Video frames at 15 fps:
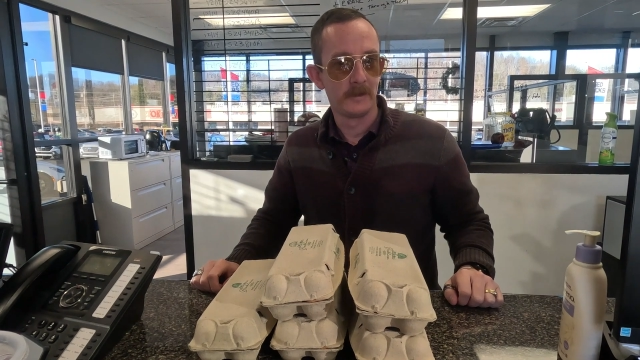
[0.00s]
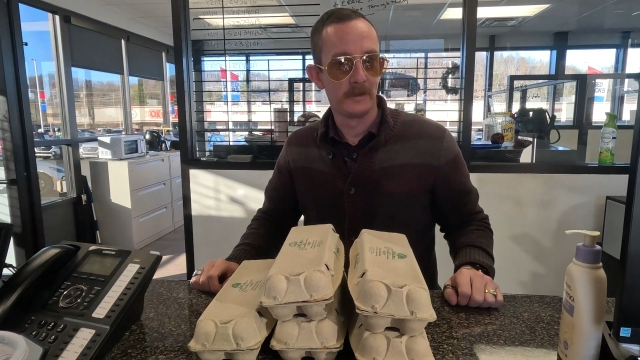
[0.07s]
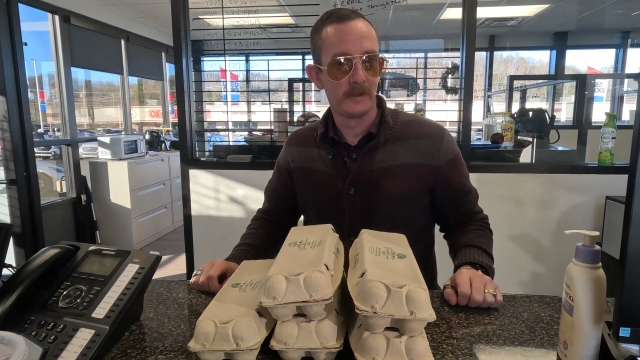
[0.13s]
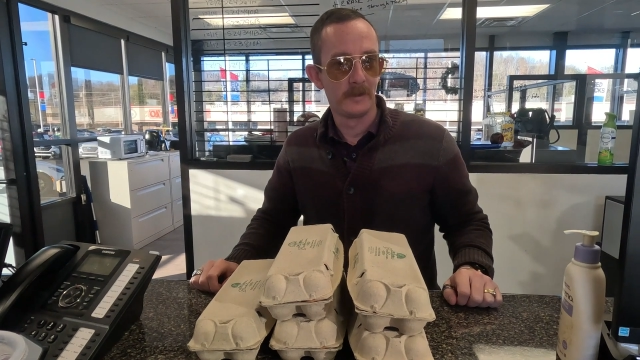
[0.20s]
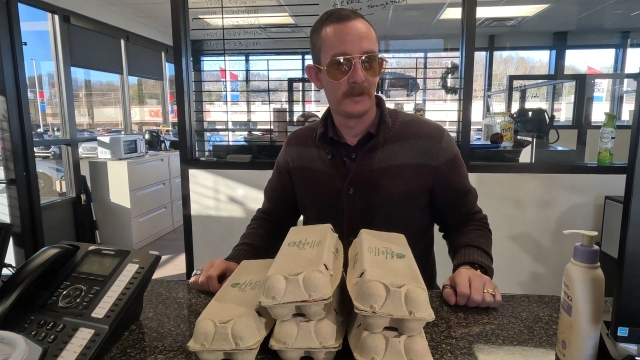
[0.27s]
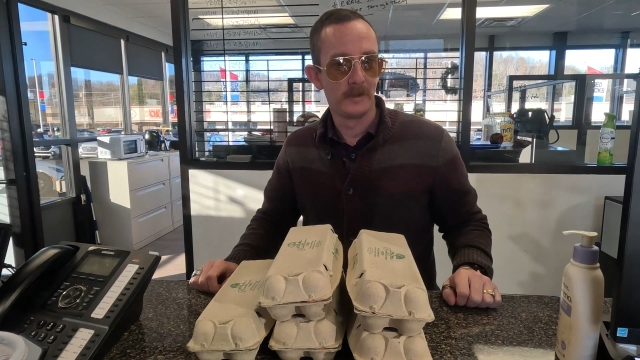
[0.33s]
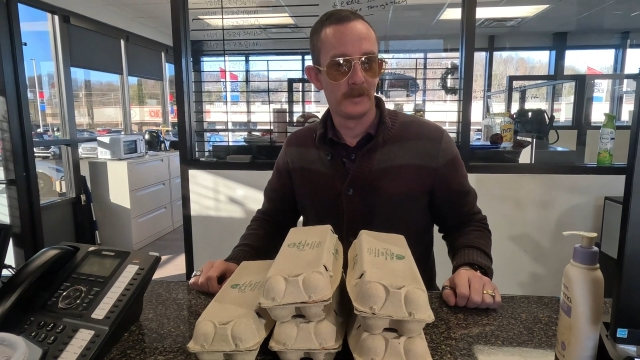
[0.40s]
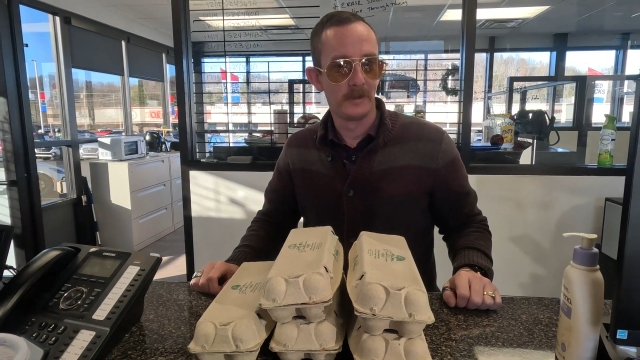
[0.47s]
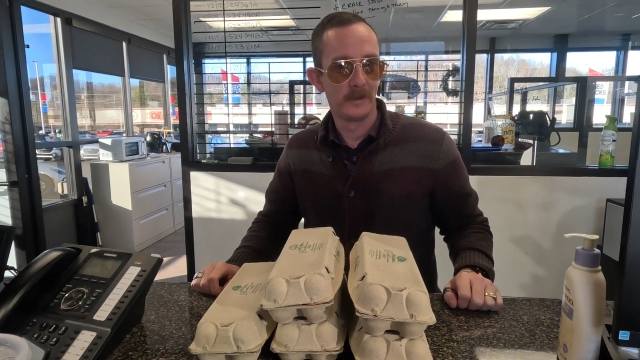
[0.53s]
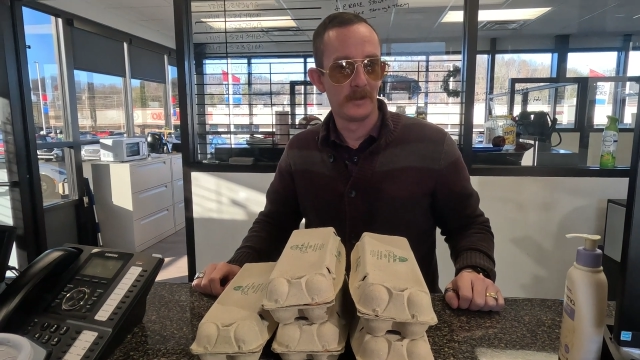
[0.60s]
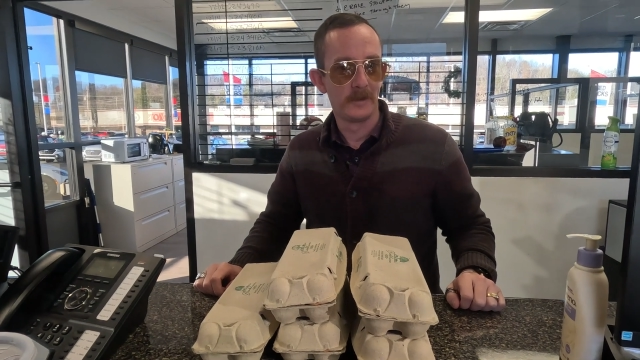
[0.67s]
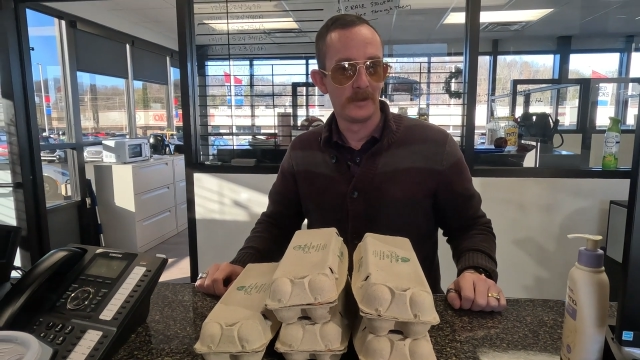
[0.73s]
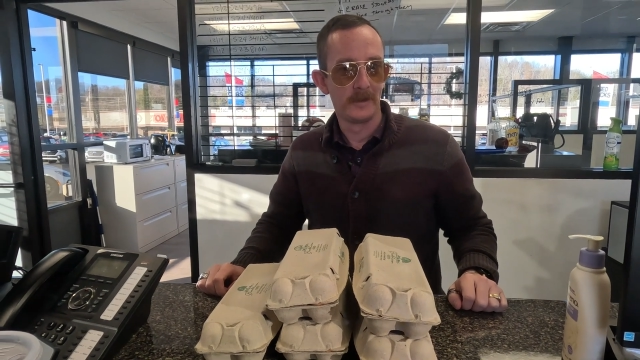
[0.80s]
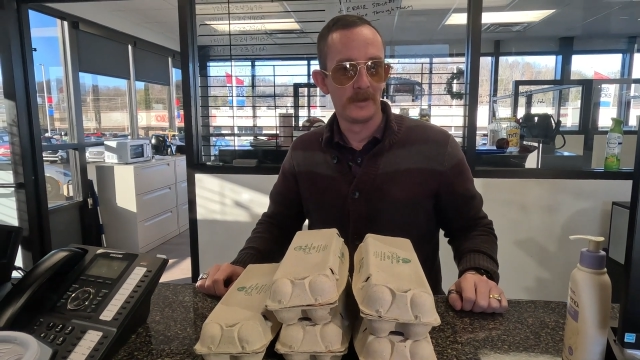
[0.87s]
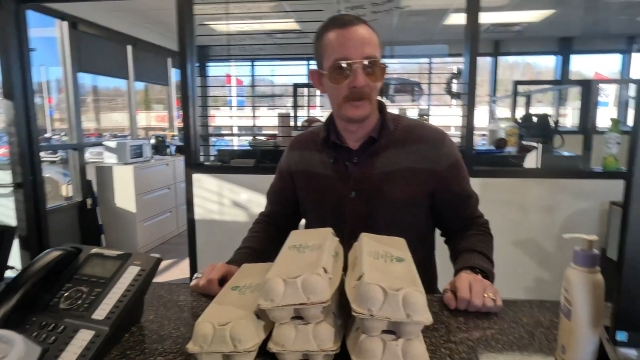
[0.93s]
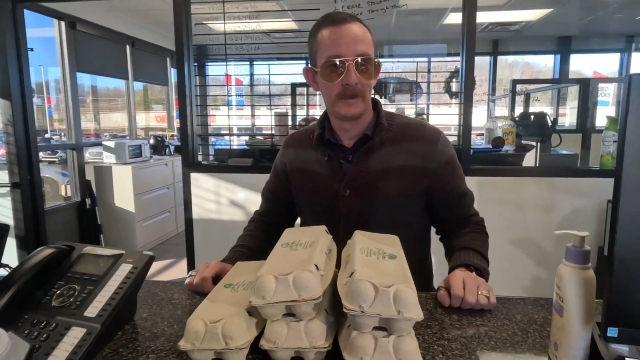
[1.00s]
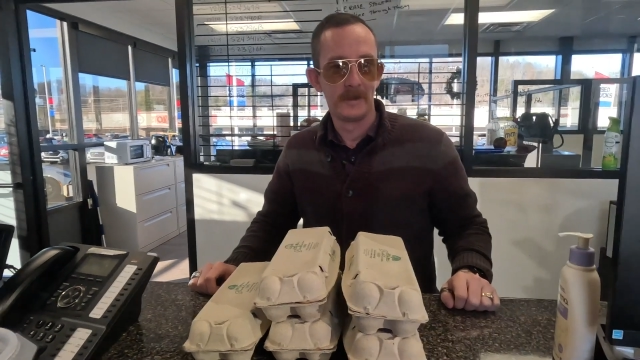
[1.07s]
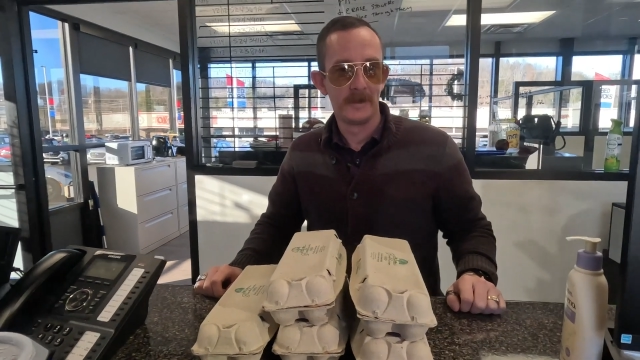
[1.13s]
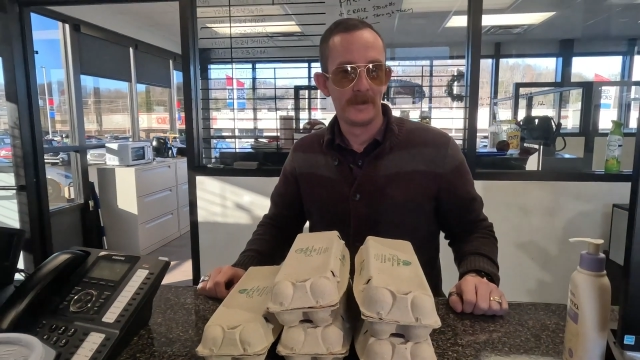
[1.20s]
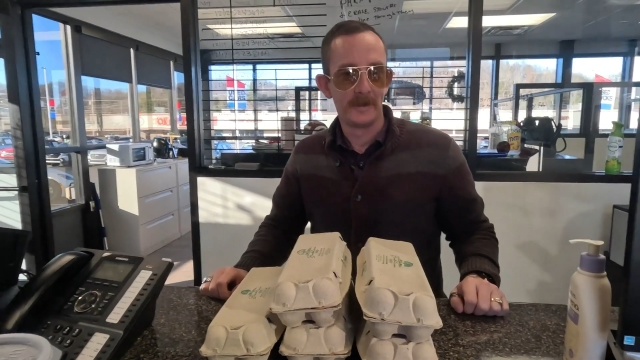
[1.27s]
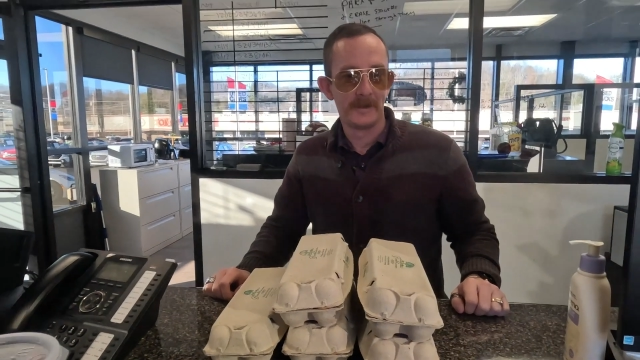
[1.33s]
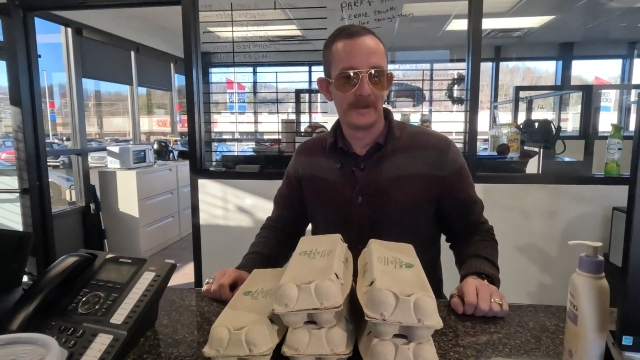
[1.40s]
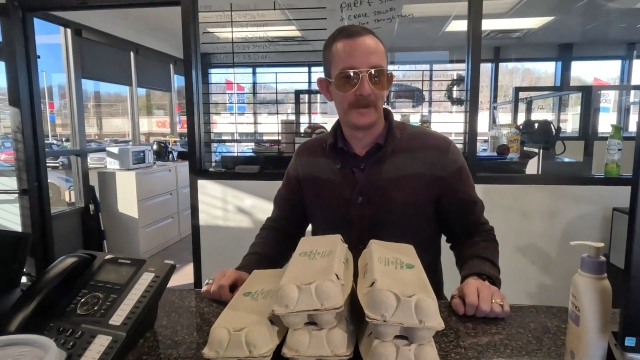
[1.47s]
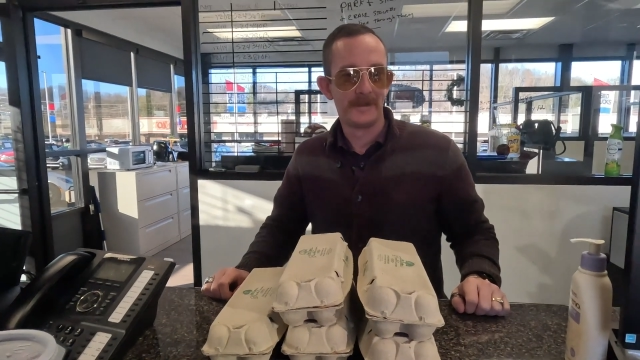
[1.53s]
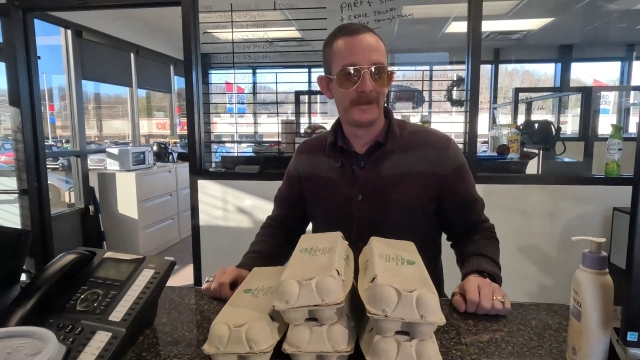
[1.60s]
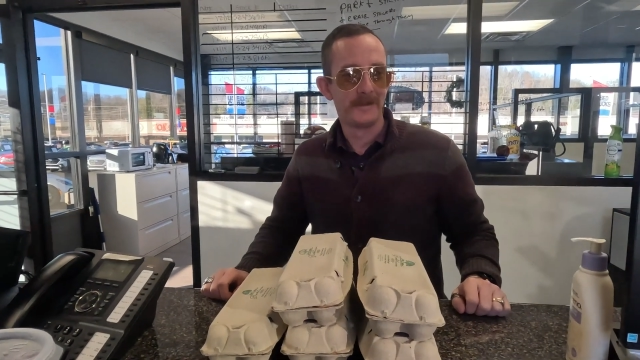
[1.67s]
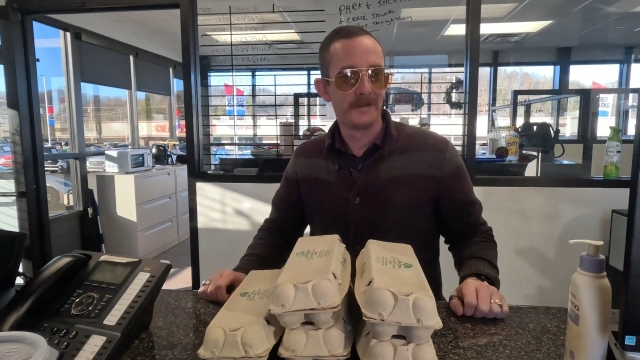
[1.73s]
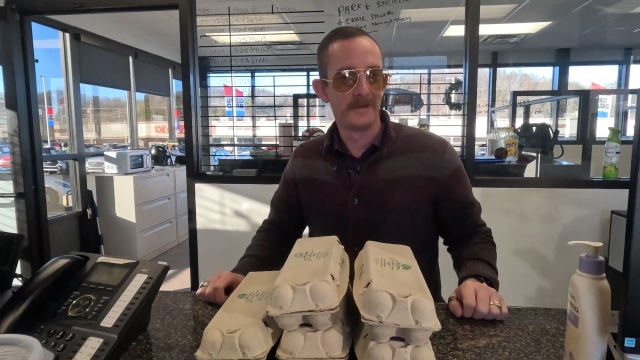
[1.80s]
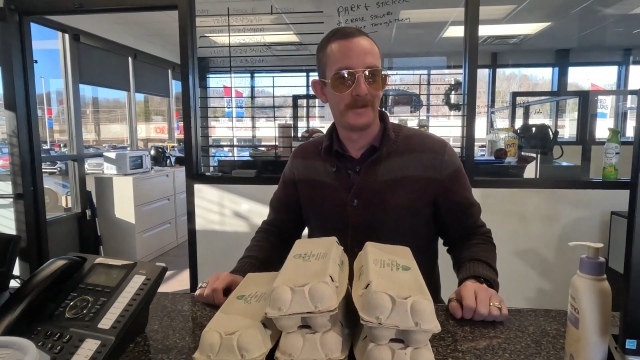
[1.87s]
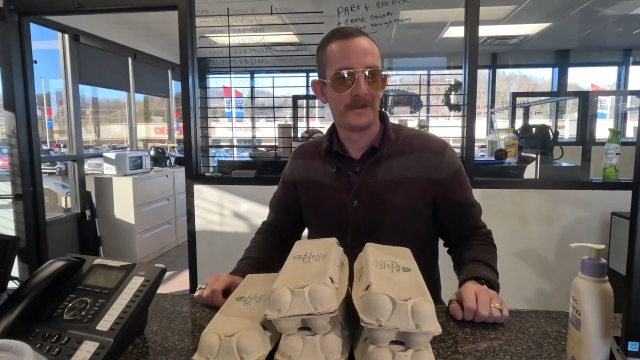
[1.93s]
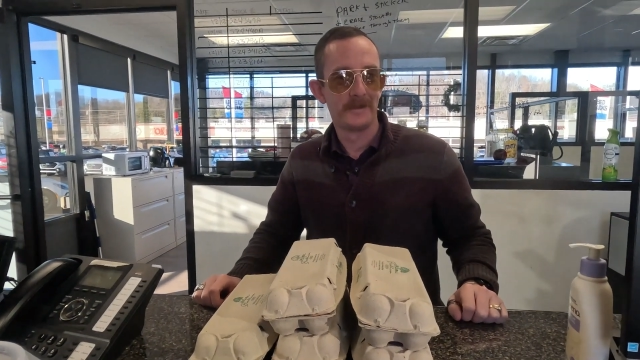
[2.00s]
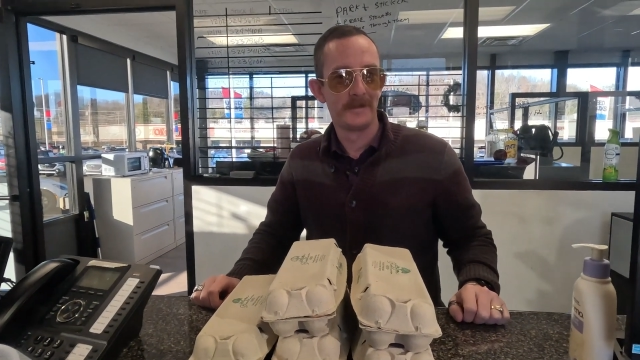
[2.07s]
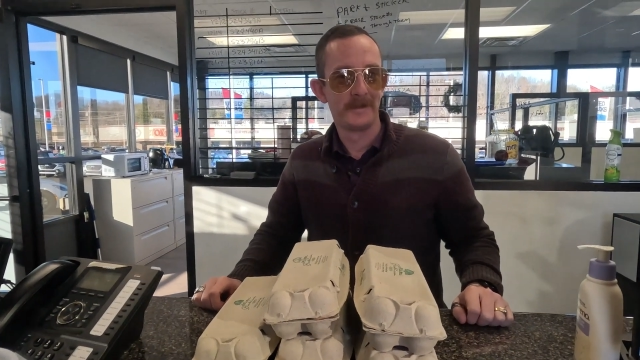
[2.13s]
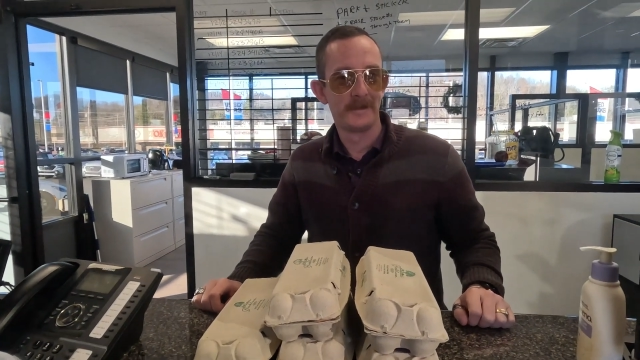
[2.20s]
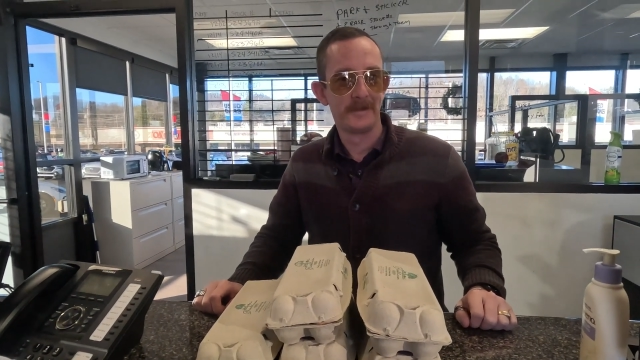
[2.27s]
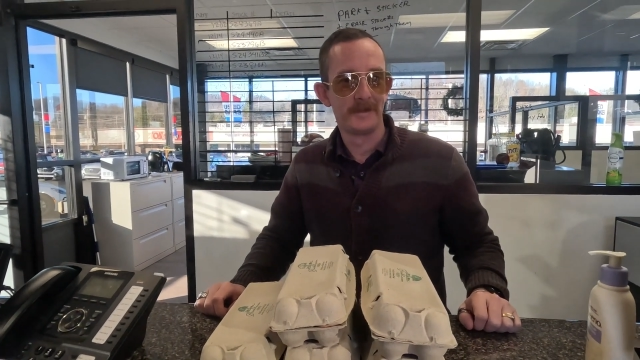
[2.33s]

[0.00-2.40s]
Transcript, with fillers: What's going on everybody? I'm here with Ryan,